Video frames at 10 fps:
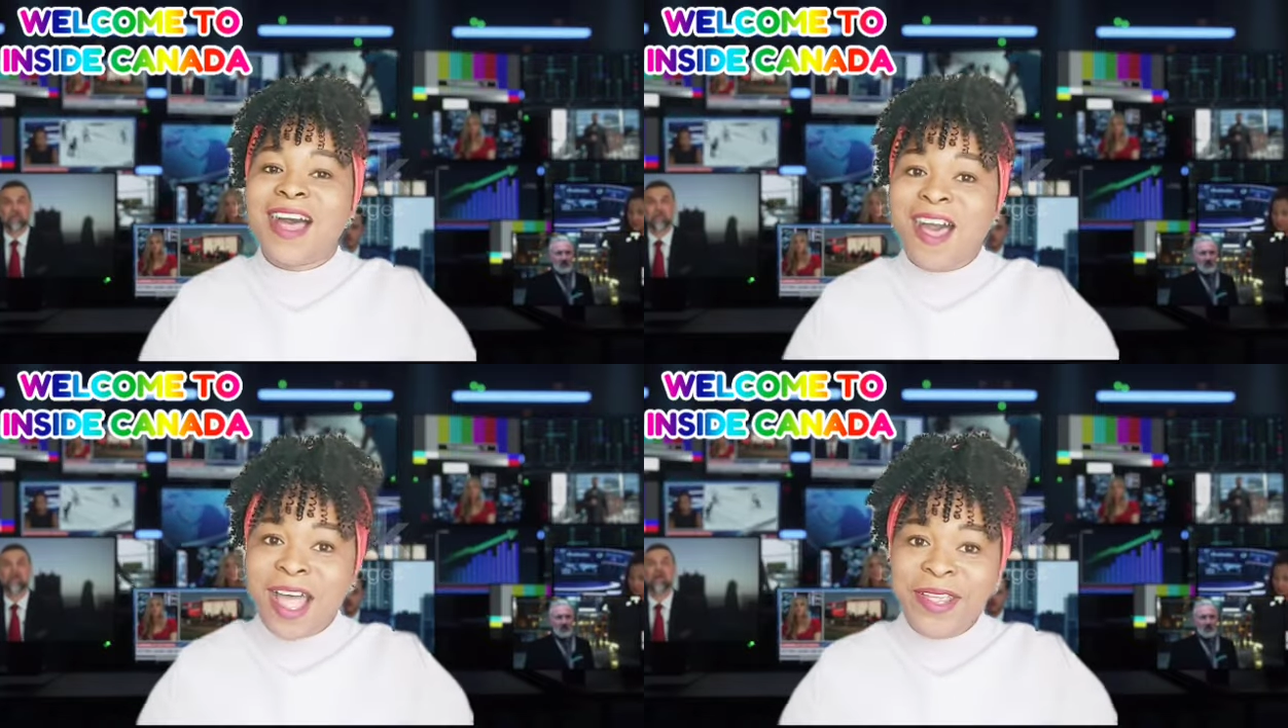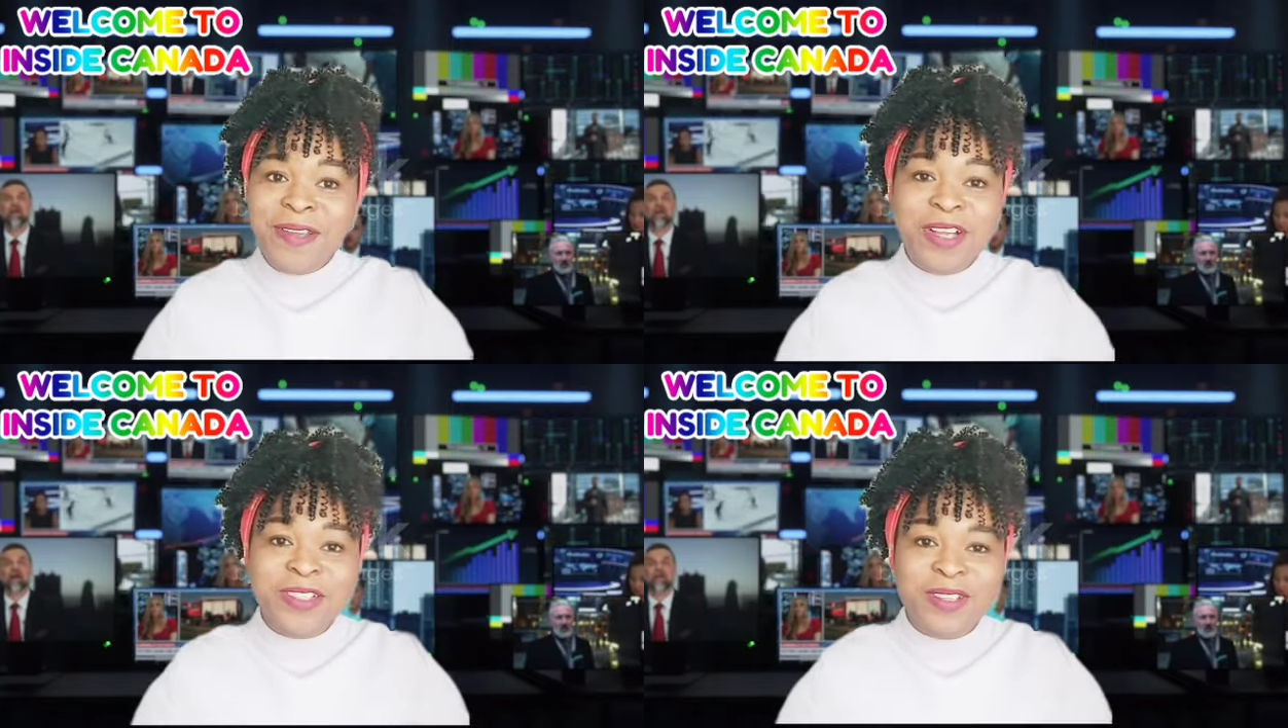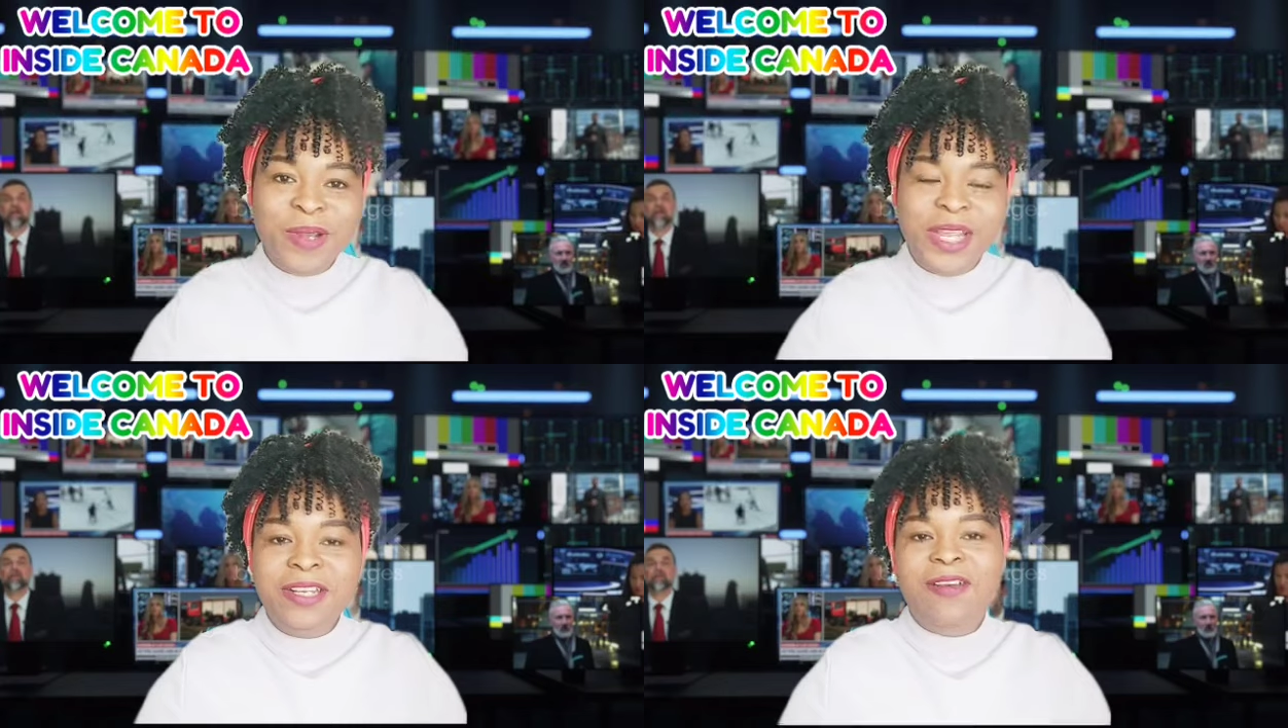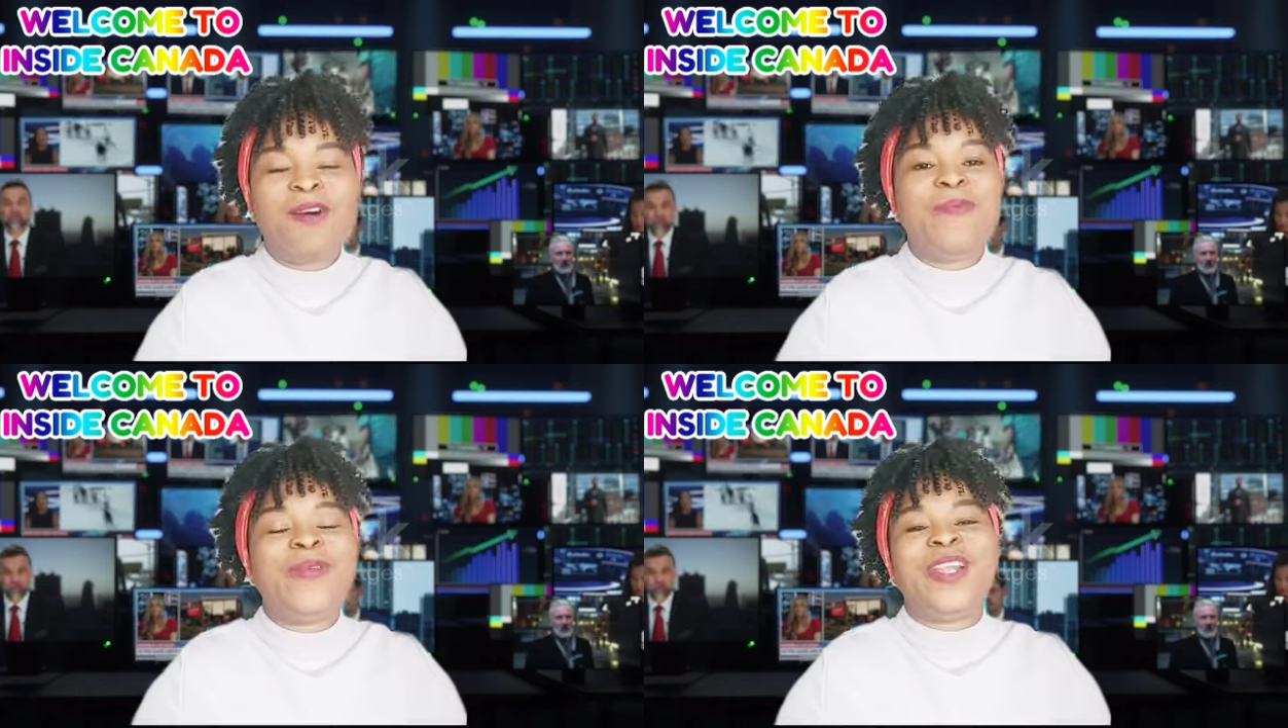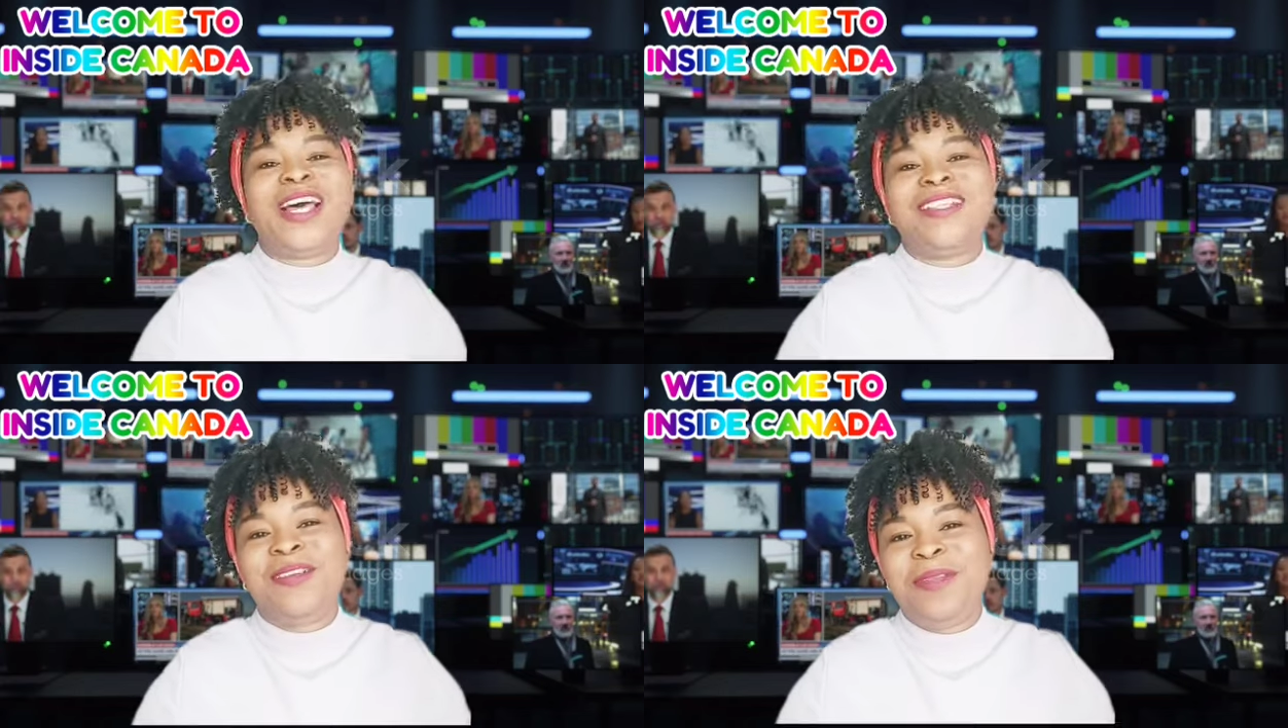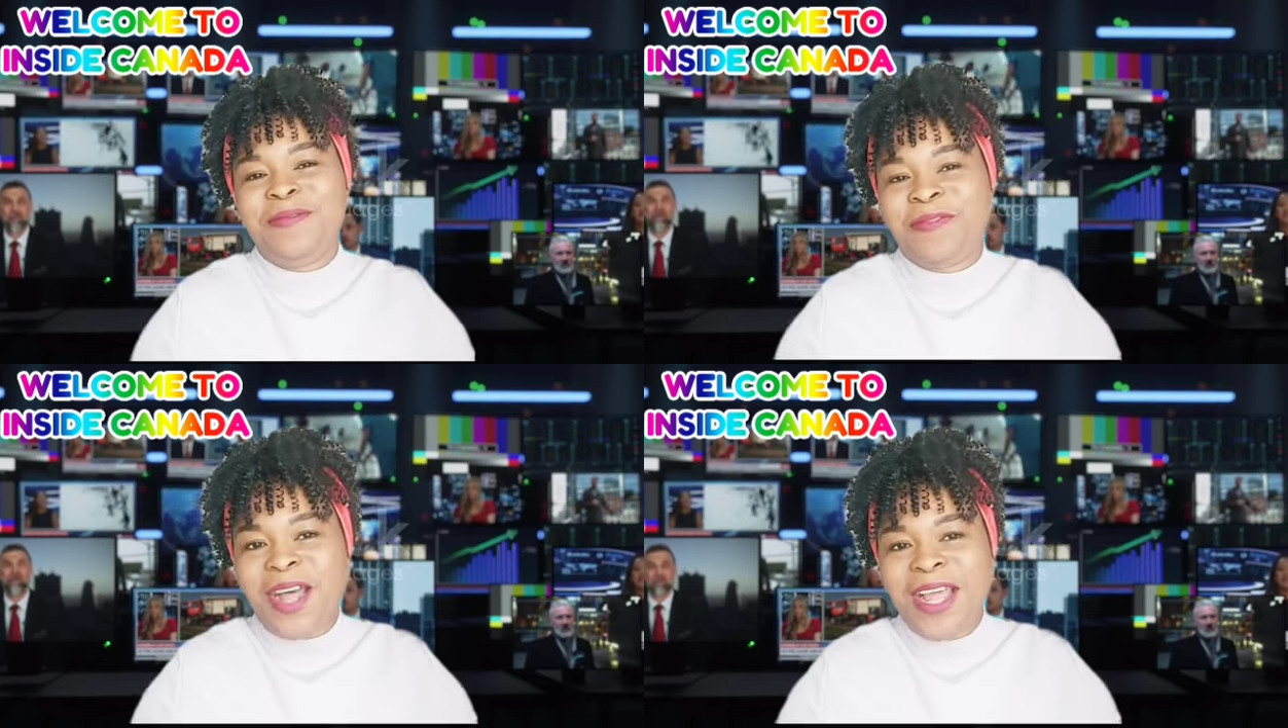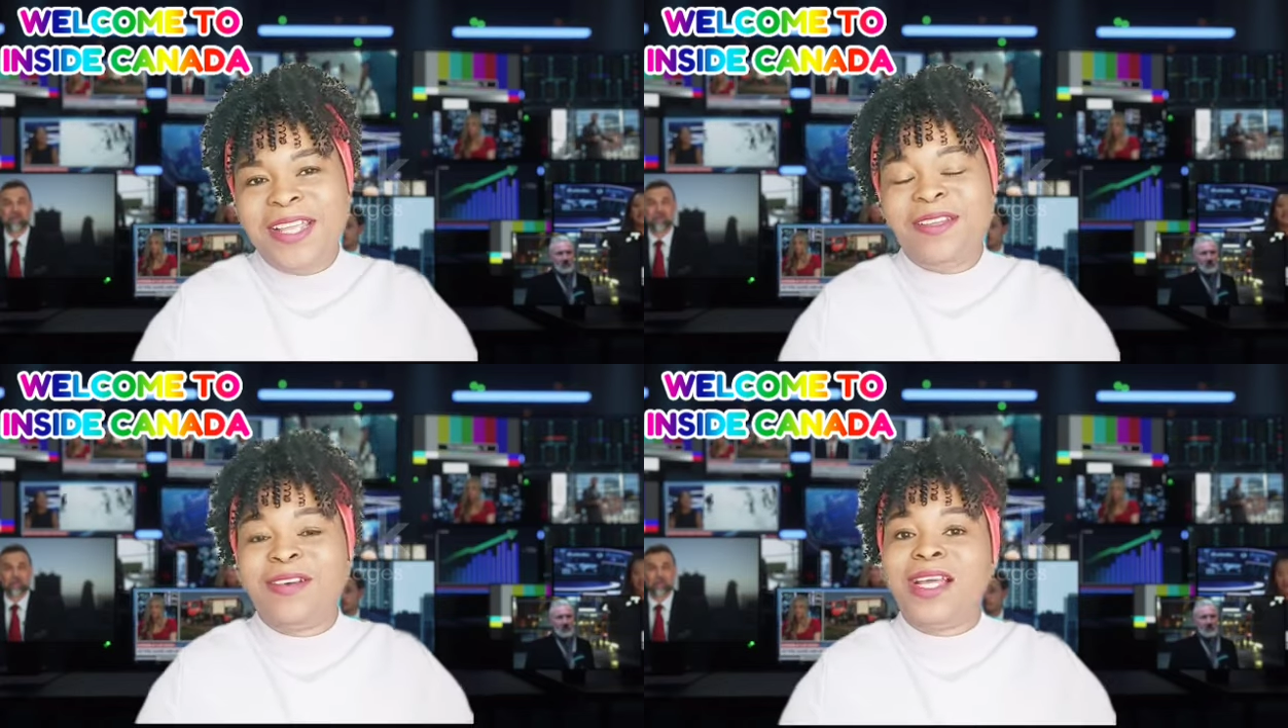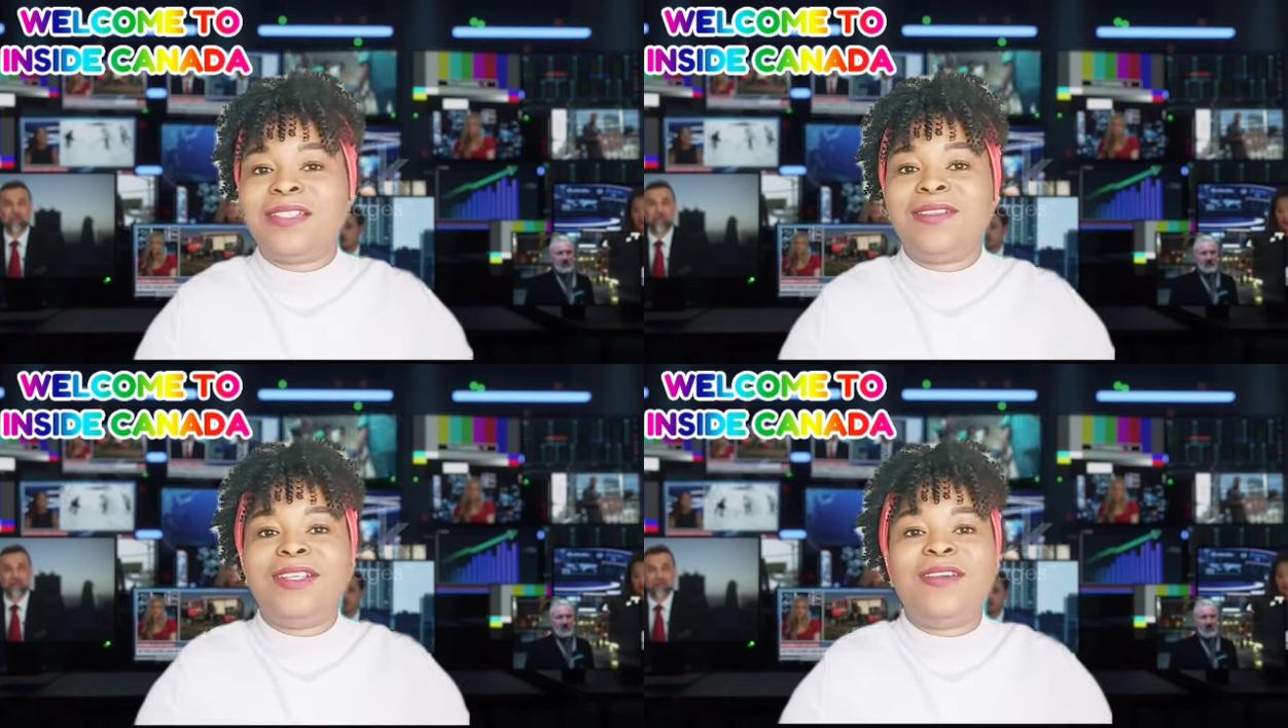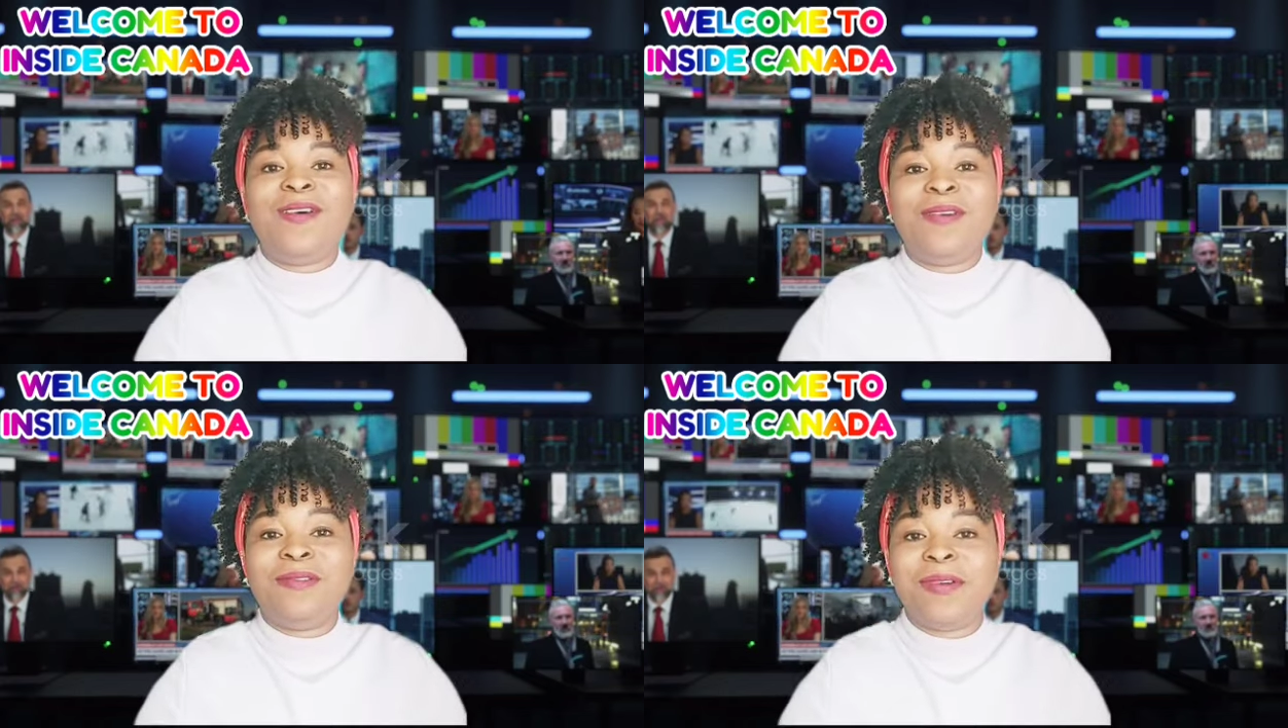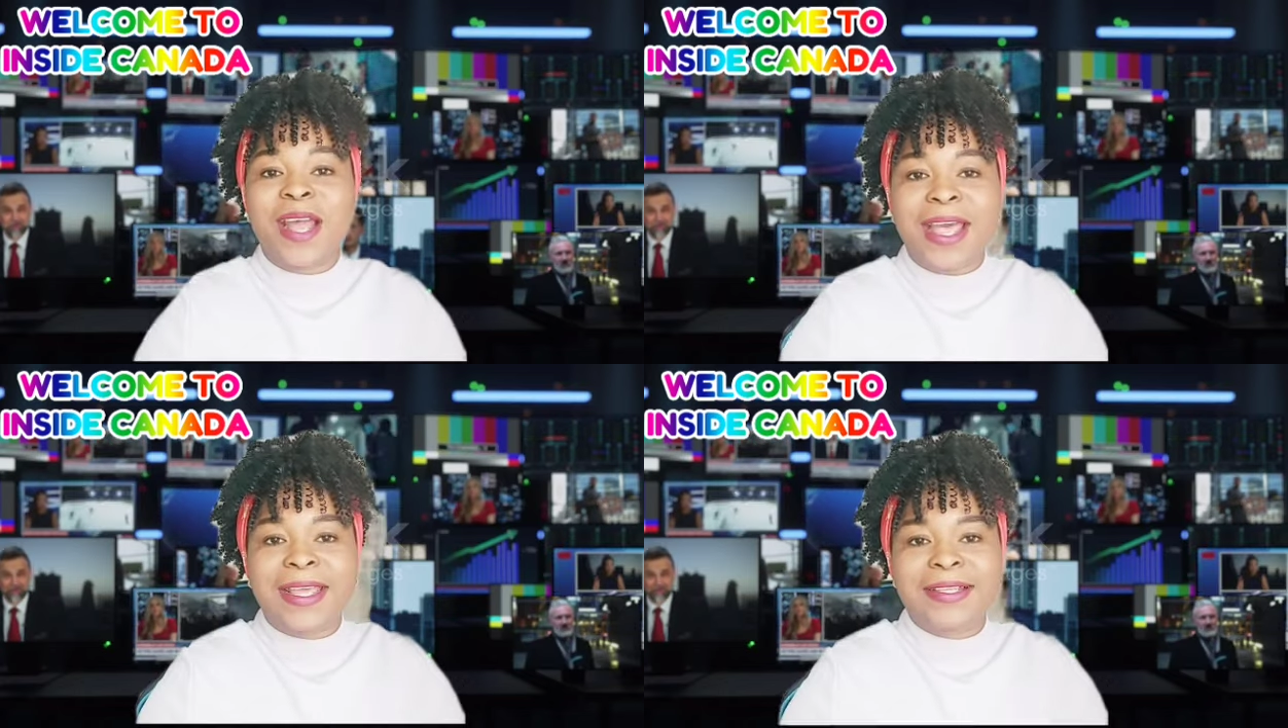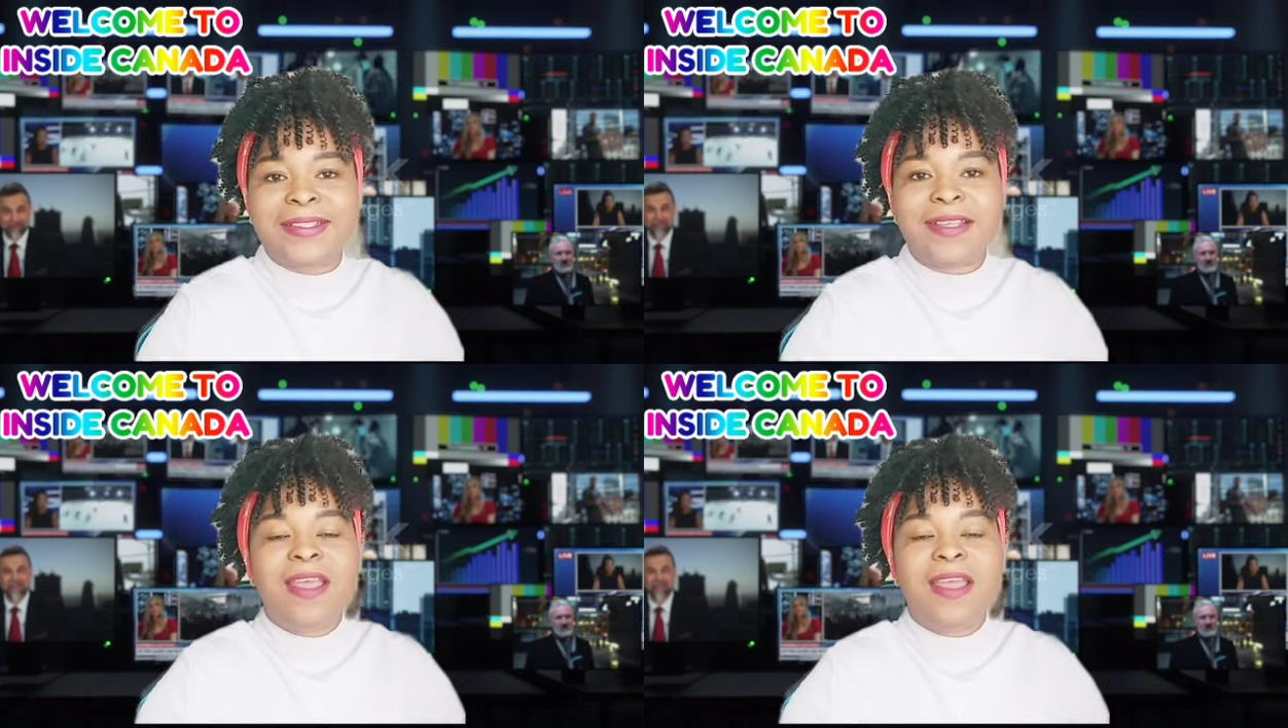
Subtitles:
How you are doing? Hope you all are doing fine. You all are doing all right.